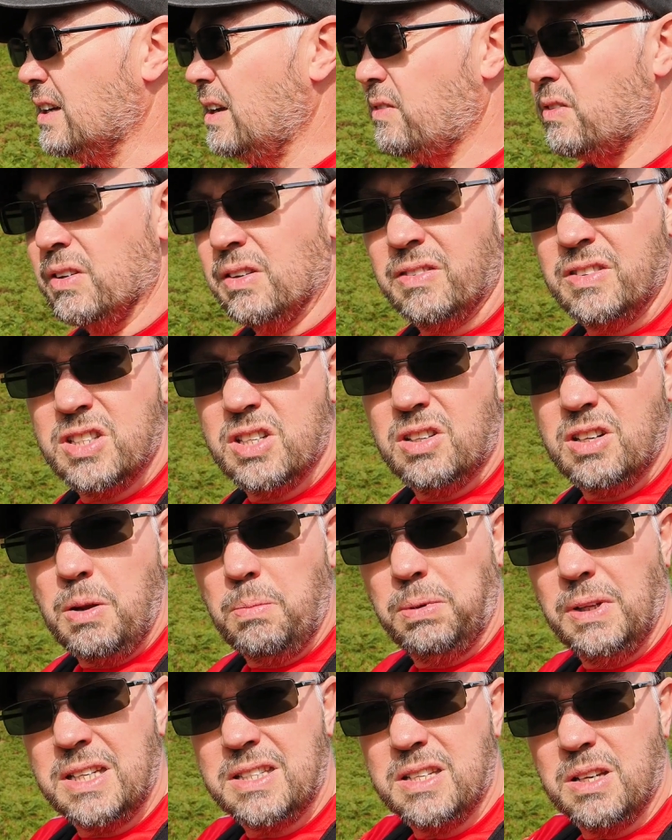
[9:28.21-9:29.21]
if you enjoyed it,
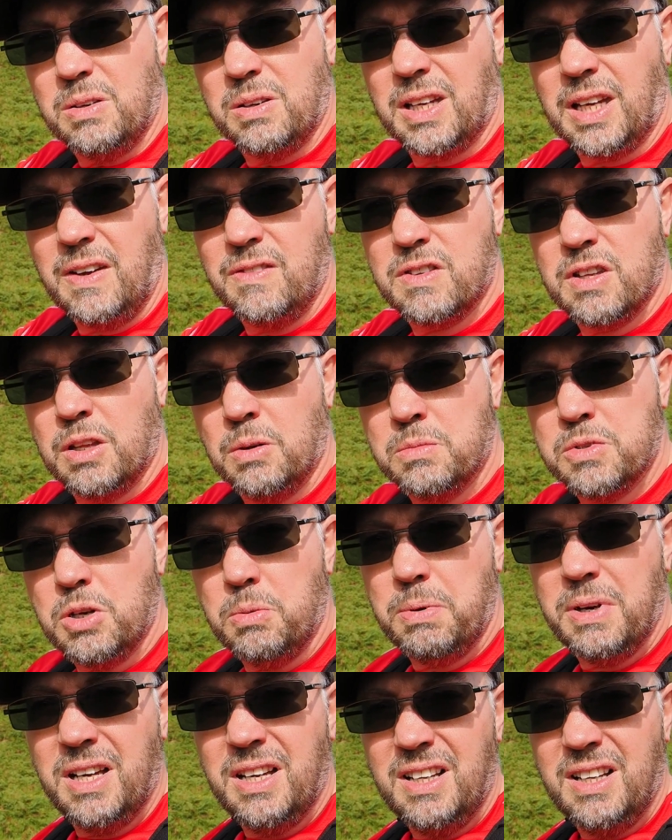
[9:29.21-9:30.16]
please do give it a thumbs up,